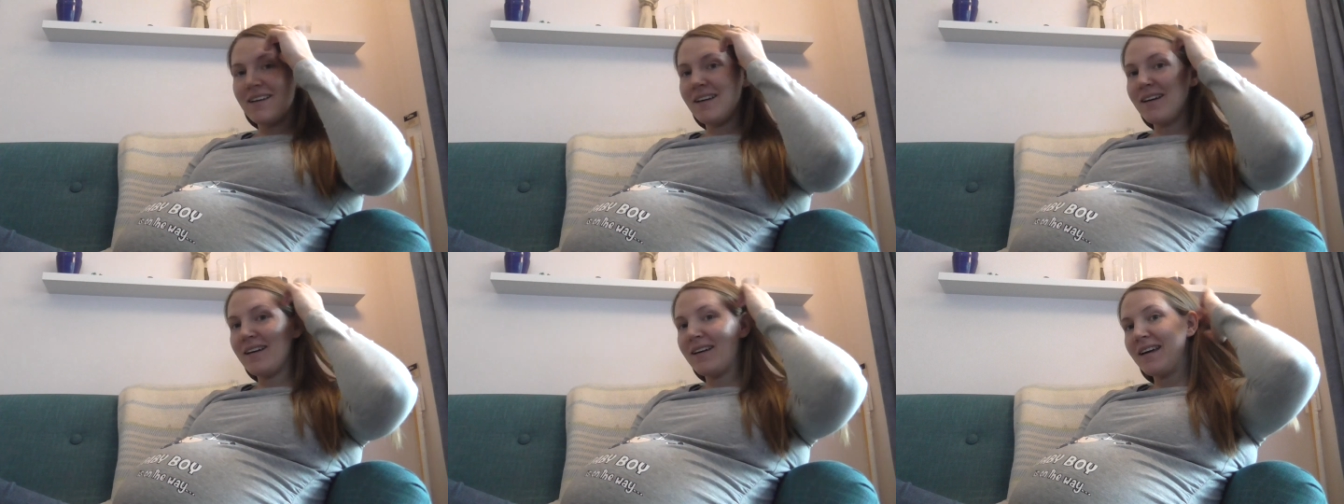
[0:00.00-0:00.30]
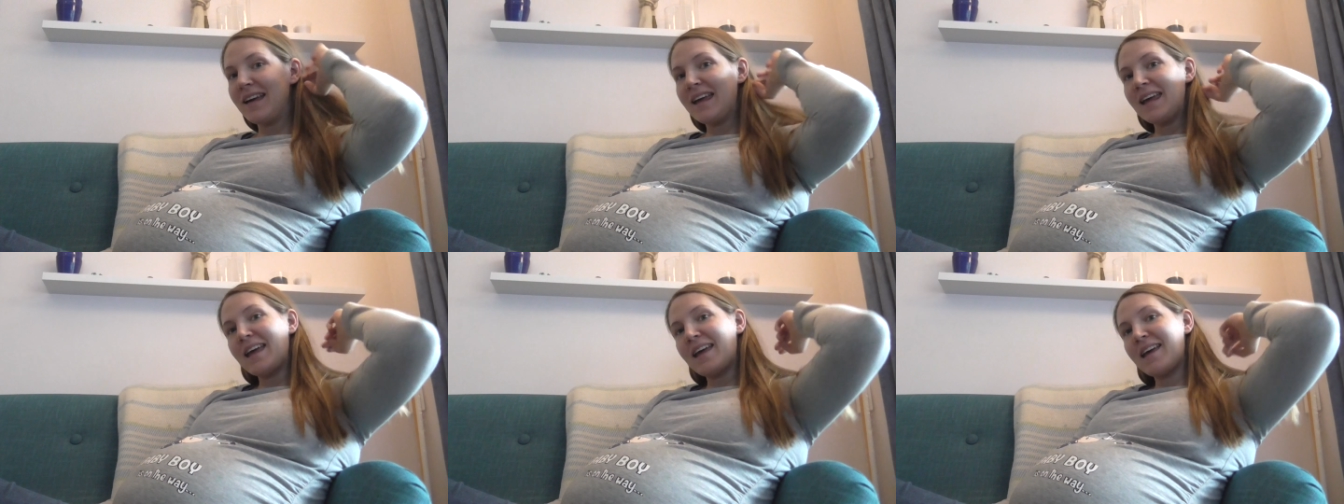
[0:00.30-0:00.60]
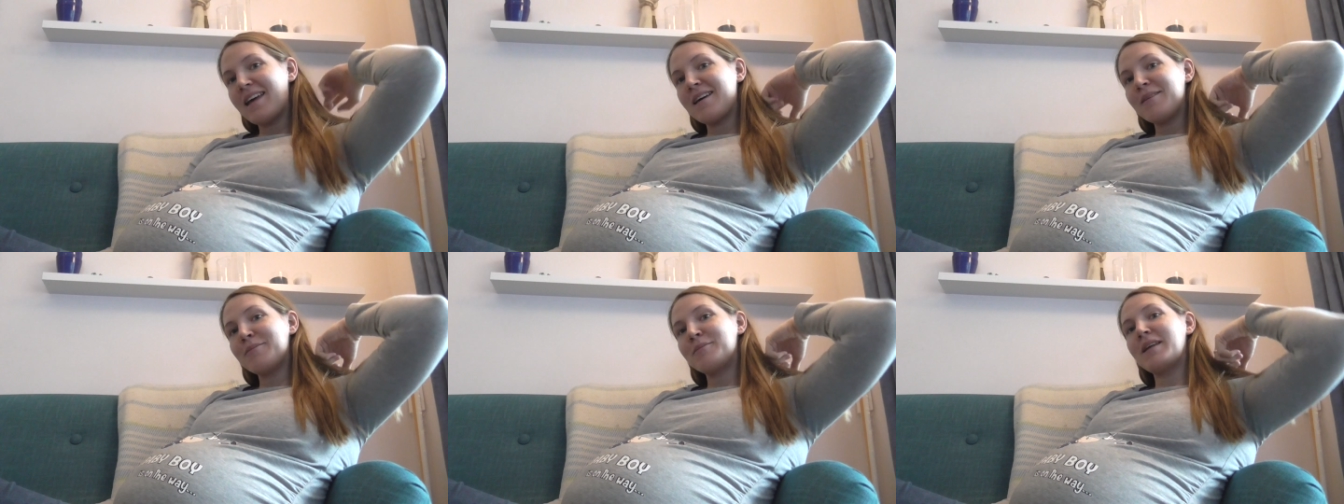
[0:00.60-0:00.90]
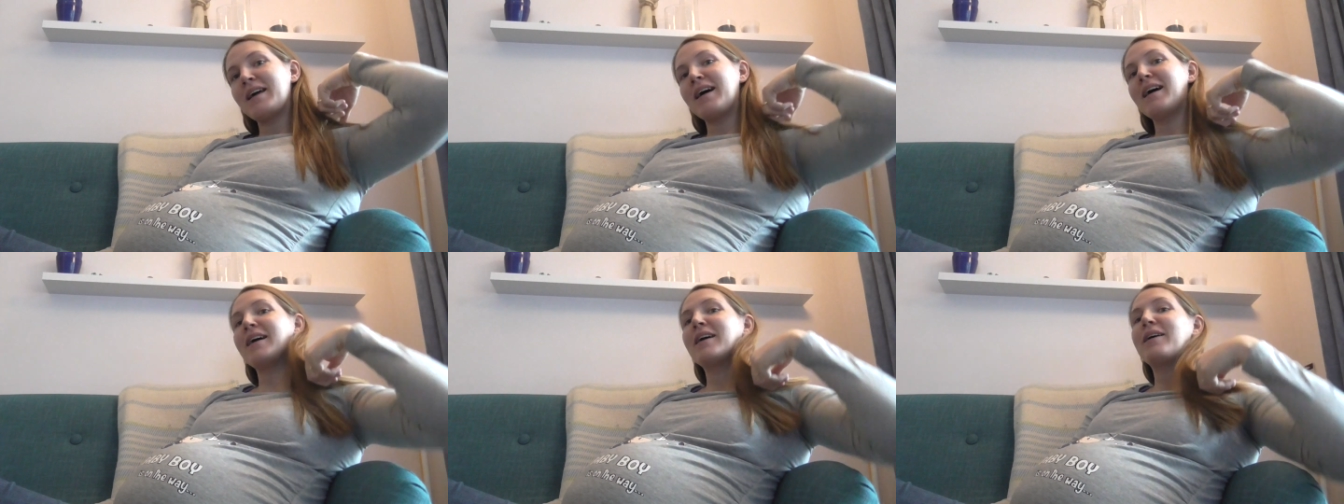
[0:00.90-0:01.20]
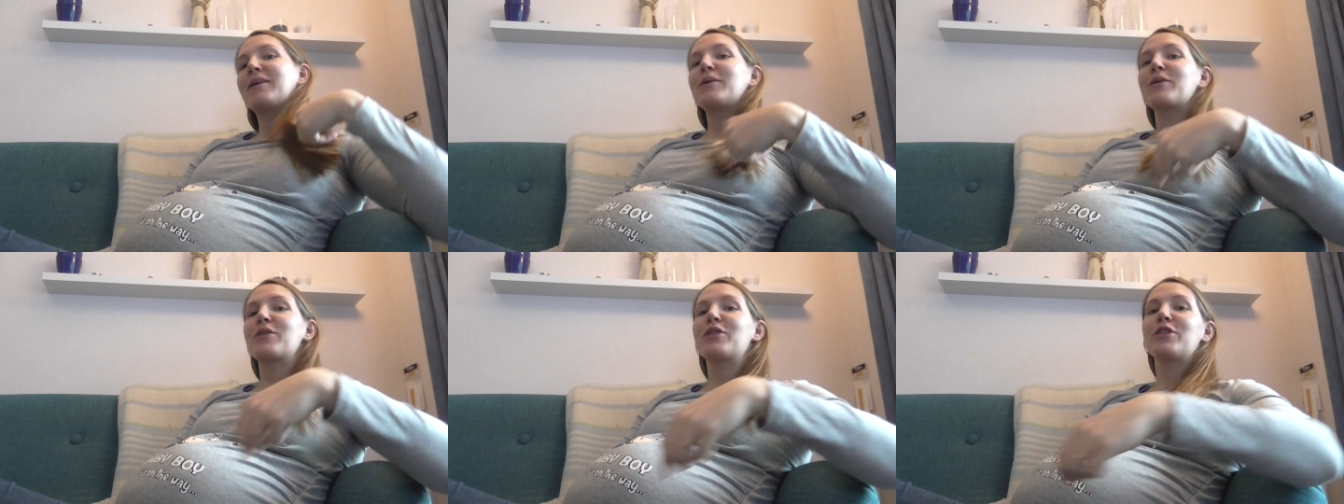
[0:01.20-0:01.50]
I am
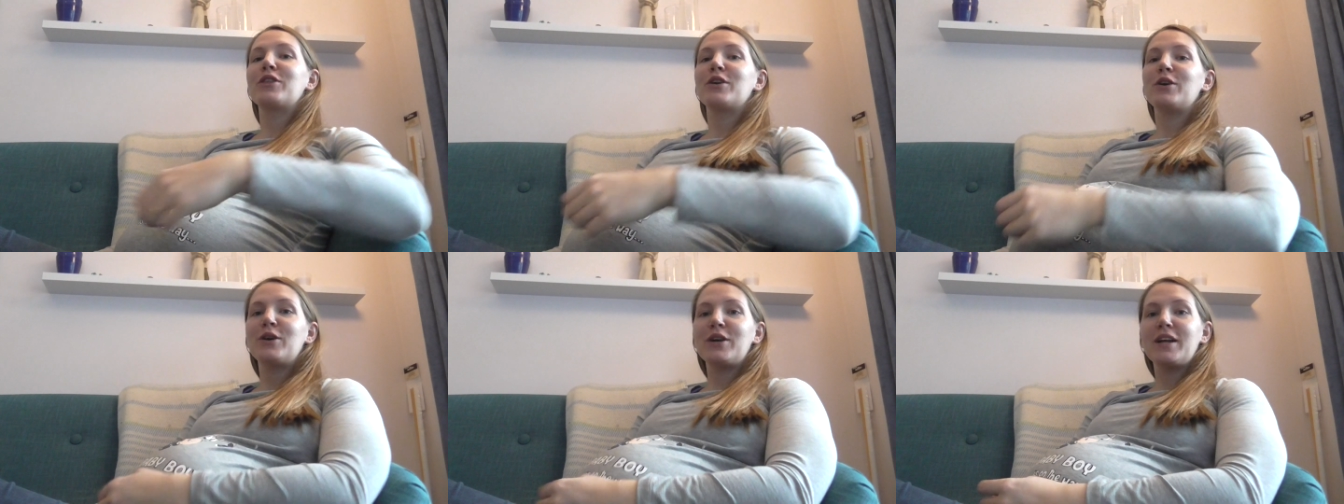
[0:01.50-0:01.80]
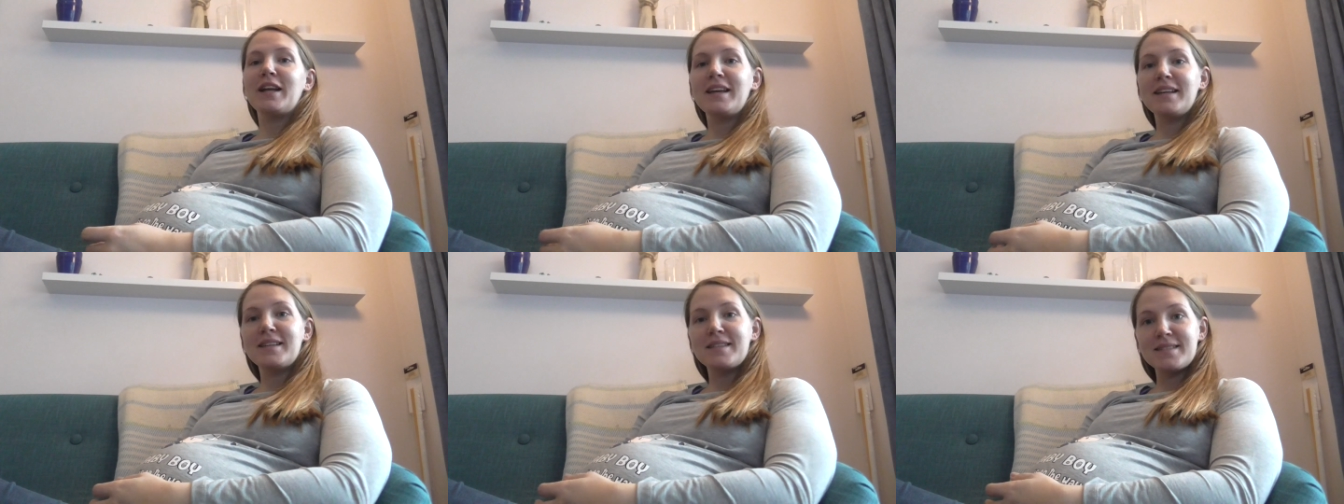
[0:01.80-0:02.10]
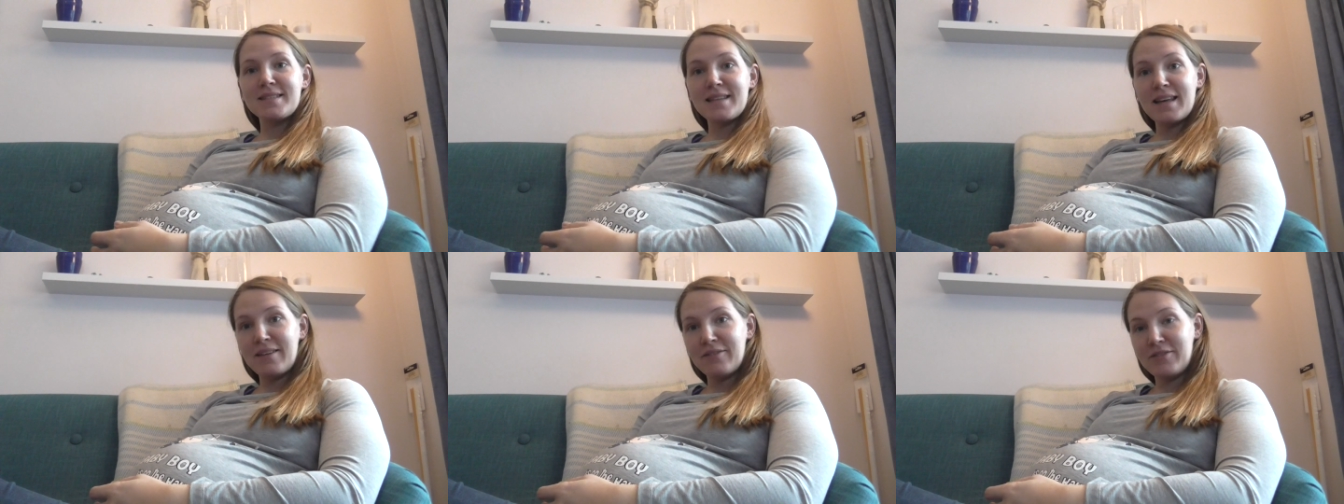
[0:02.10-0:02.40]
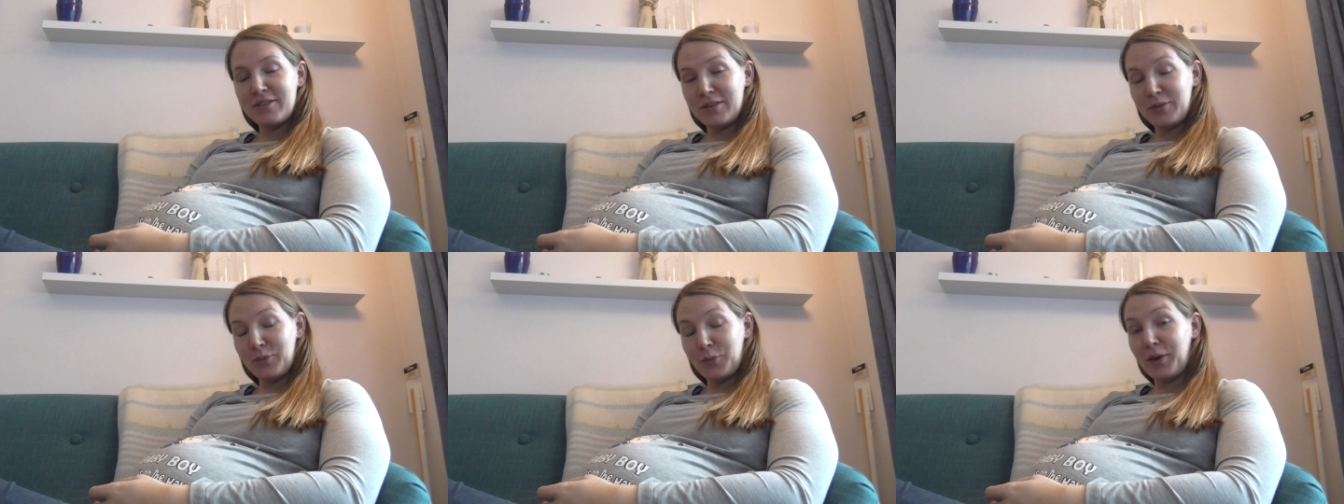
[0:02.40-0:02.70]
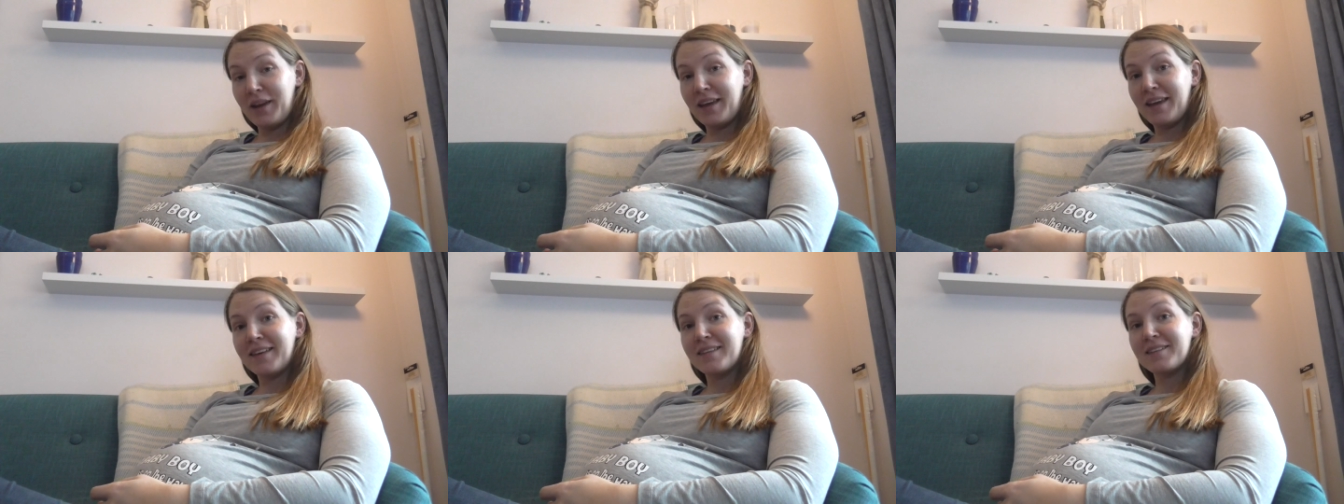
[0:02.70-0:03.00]
now 37
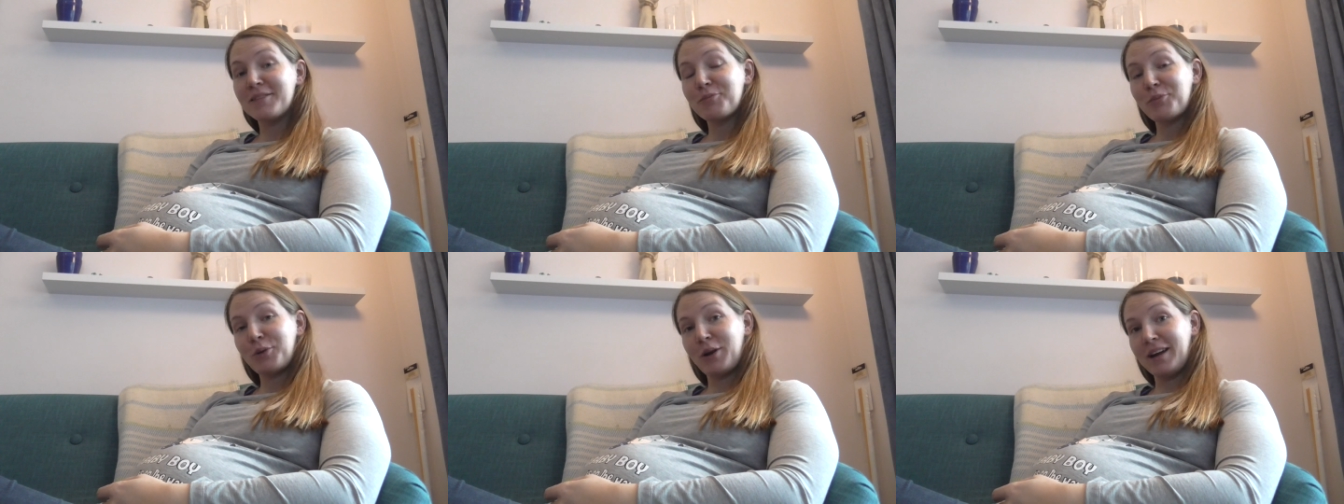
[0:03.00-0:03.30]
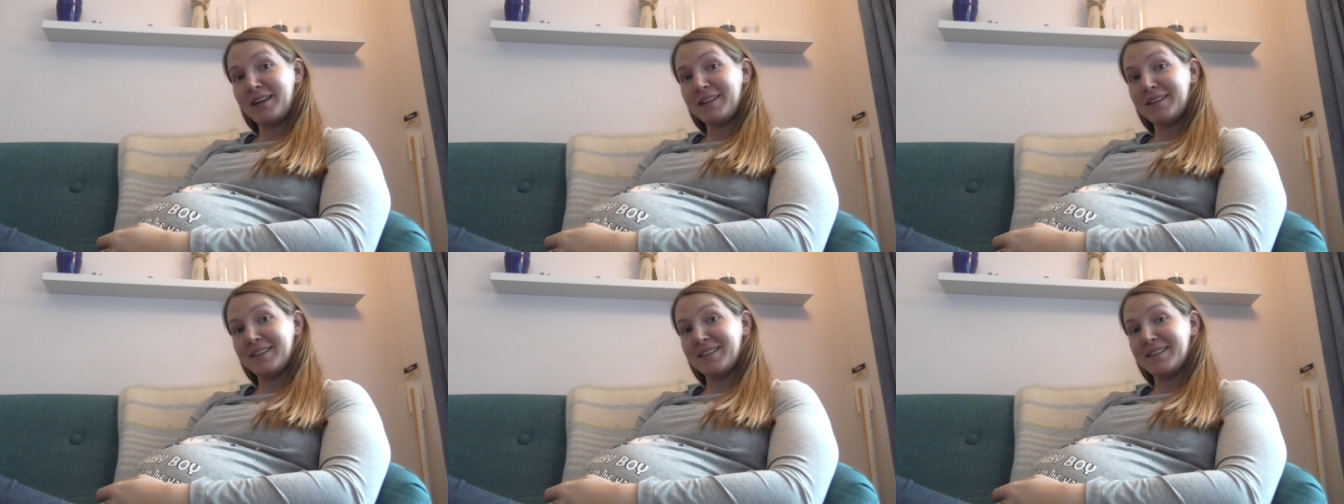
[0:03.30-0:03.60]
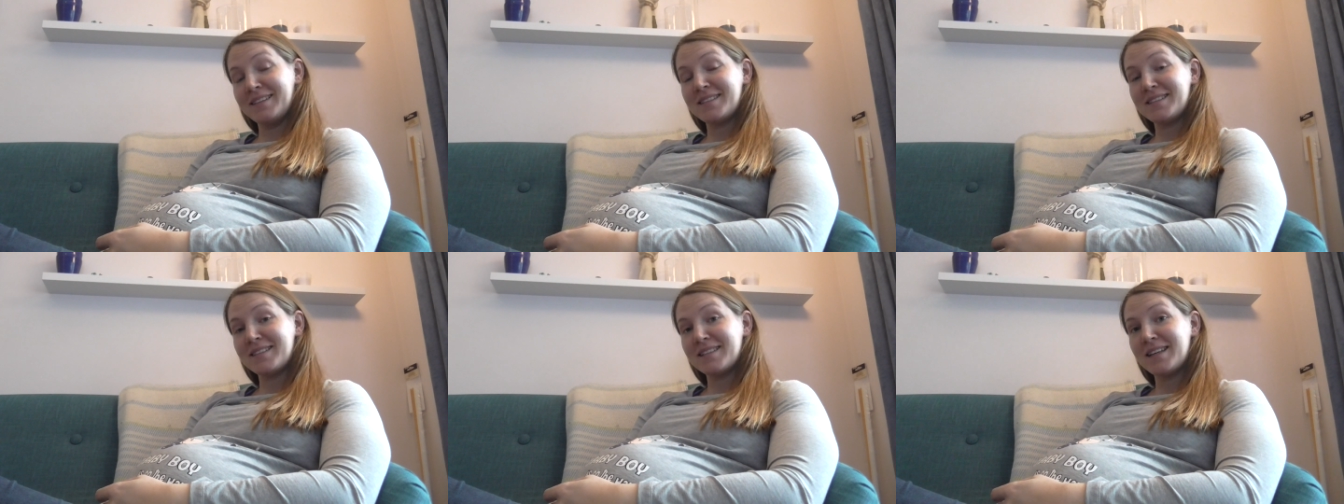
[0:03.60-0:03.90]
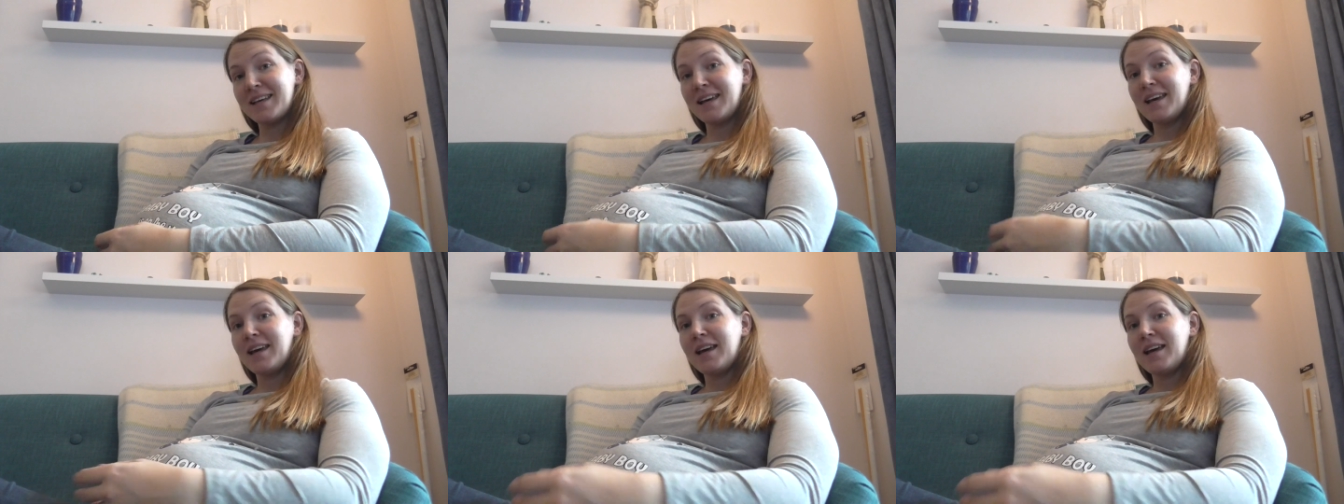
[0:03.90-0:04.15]
weeks pregnant,